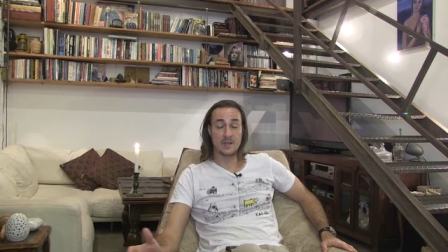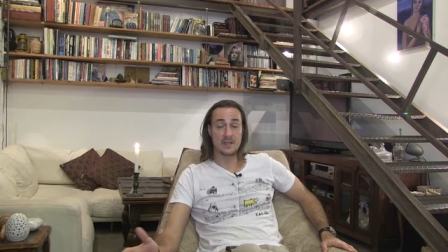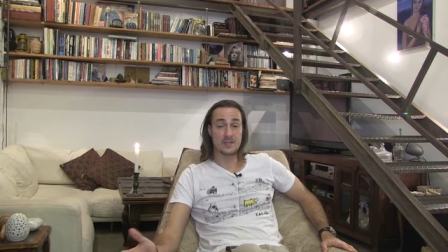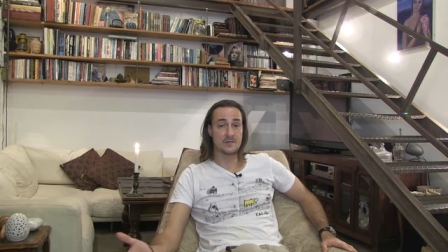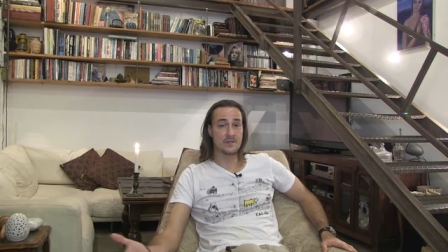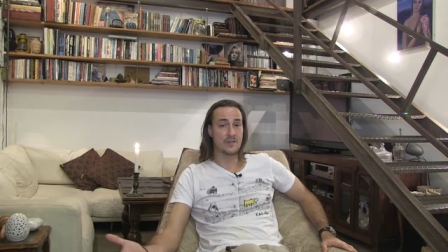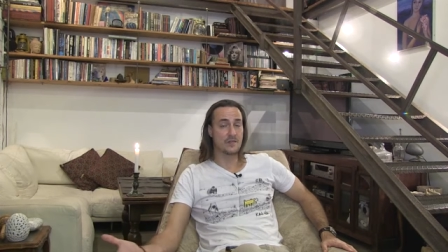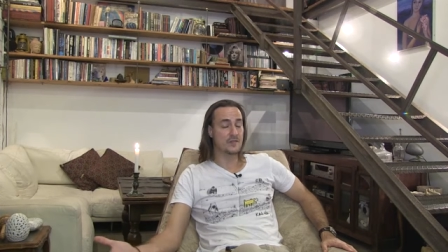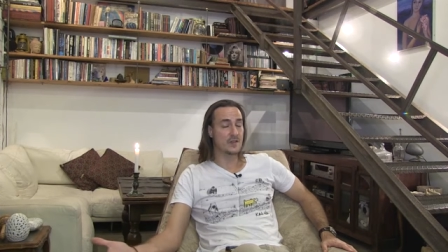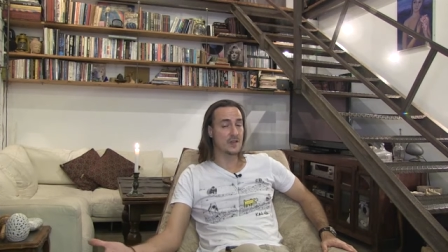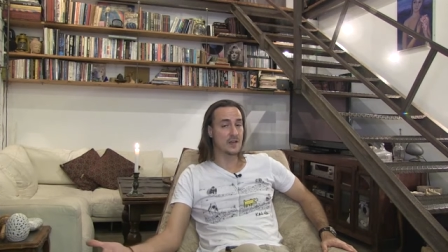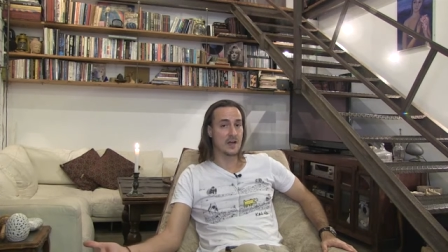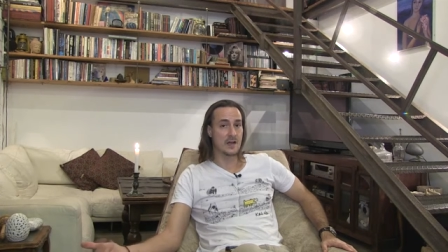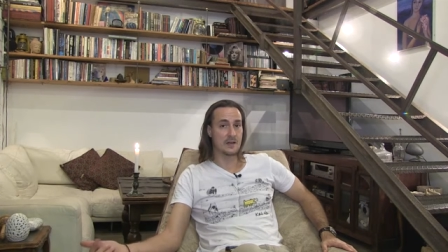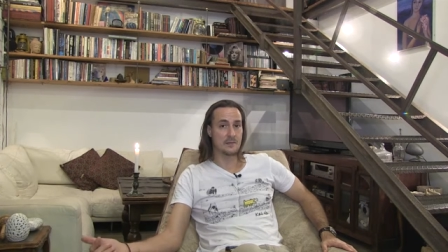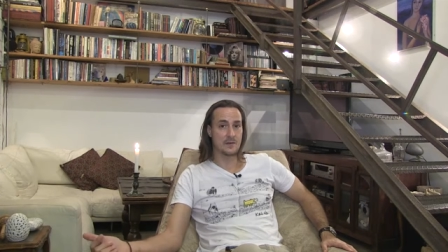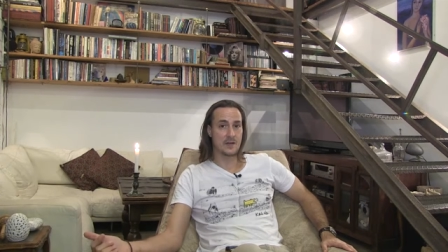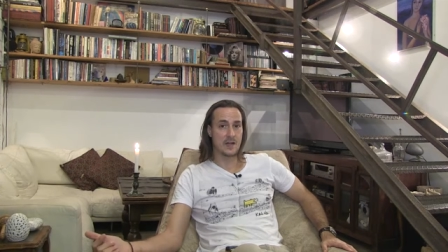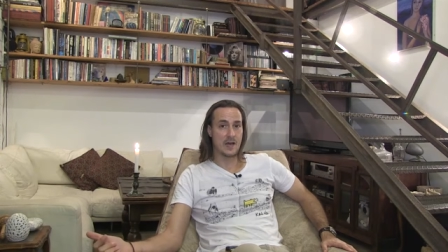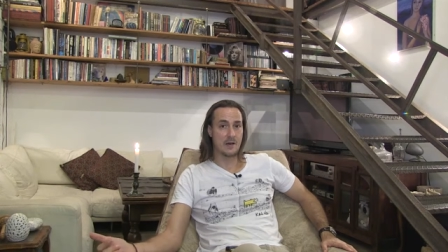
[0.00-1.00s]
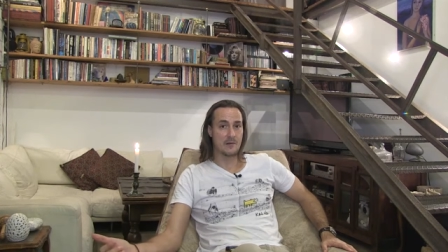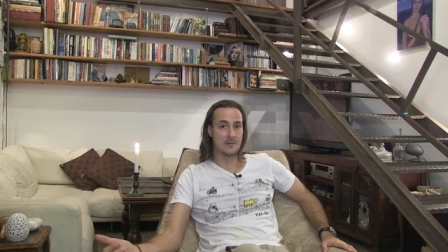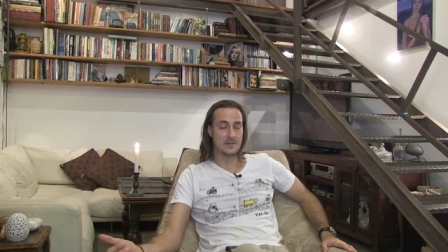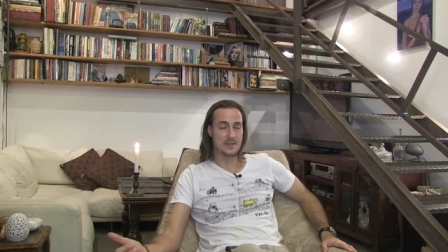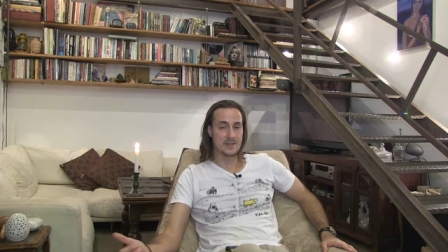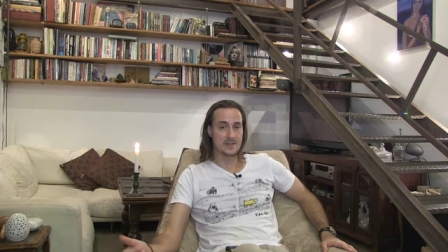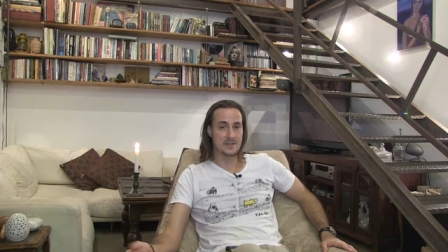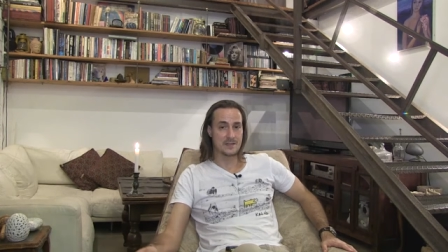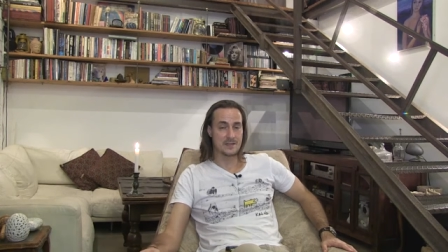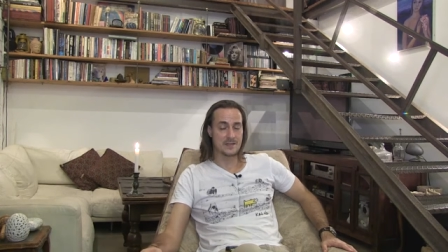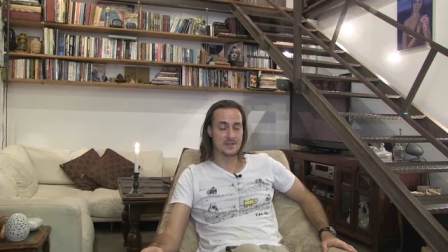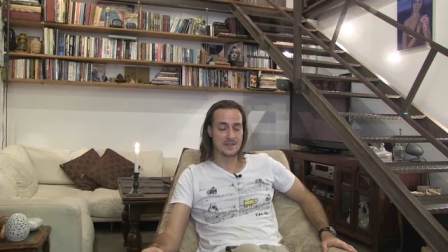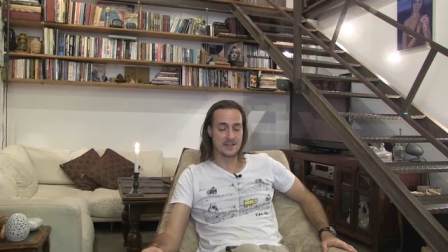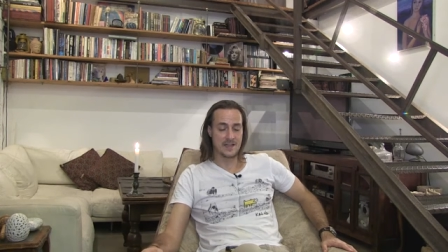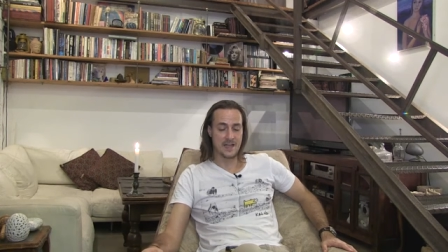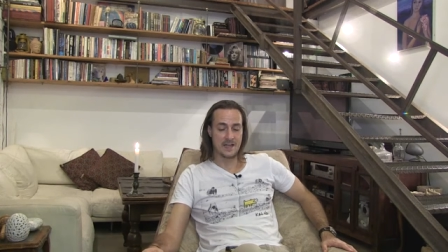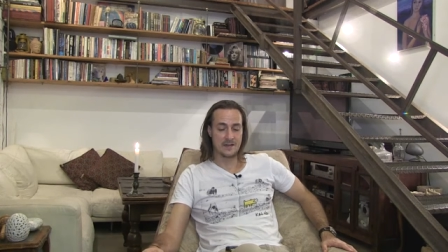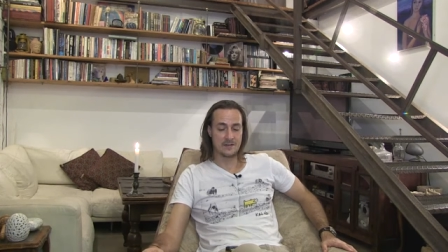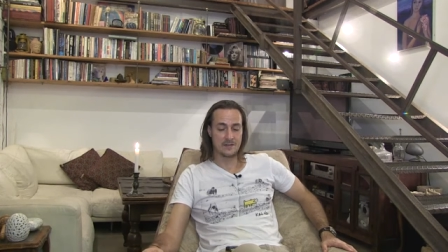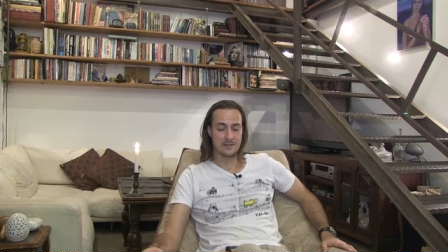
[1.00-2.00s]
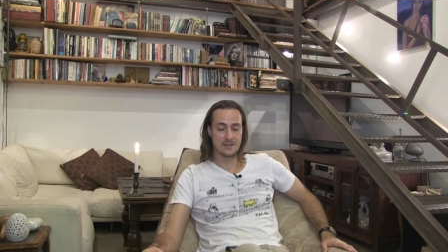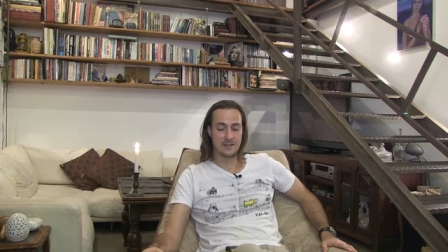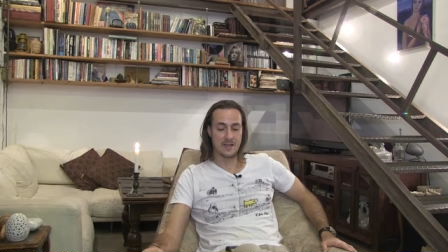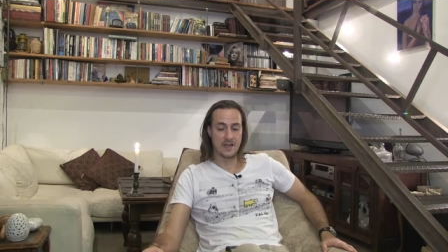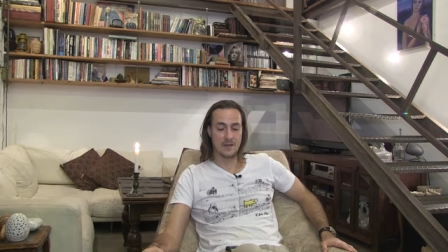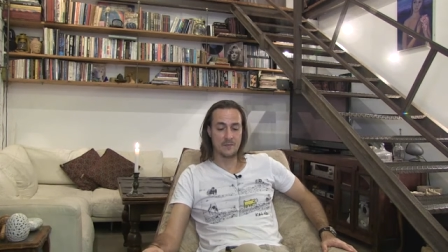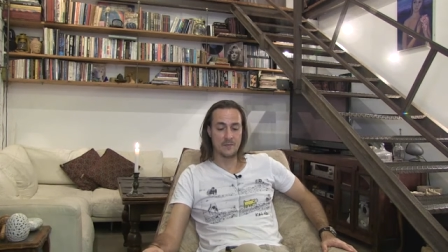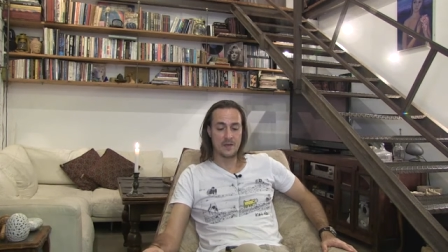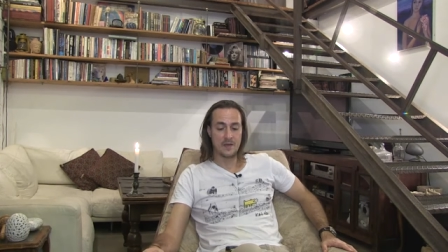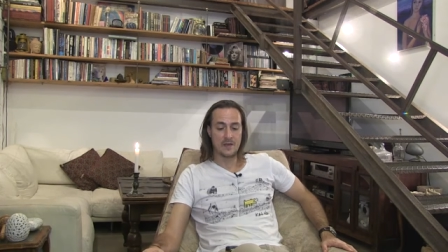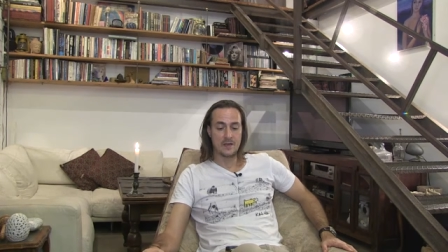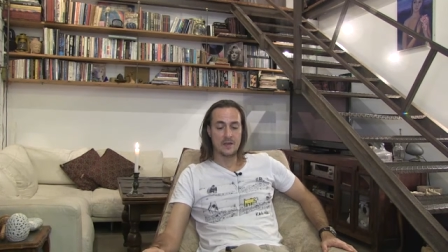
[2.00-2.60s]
that's 1500 hours Eastern Standard Time,